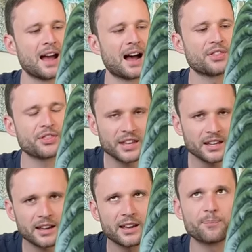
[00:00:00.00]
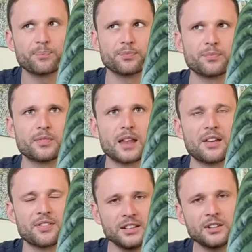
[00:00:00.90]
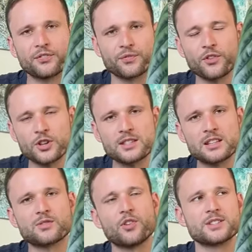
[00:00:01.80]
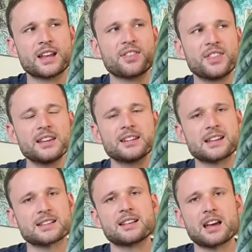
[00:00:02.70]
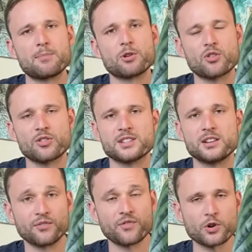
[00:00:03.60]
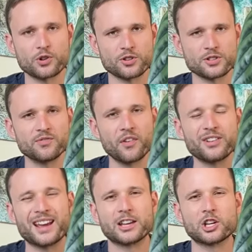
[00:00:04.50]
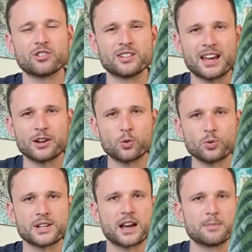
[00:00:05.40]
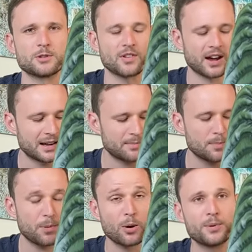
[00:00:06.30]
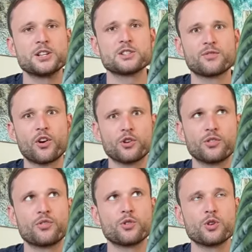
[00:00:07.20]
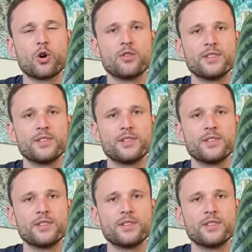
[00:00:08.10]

I think the first things first, I think it doesn't come across in photos very accurate at all times, right? Let me pop in this photo for you over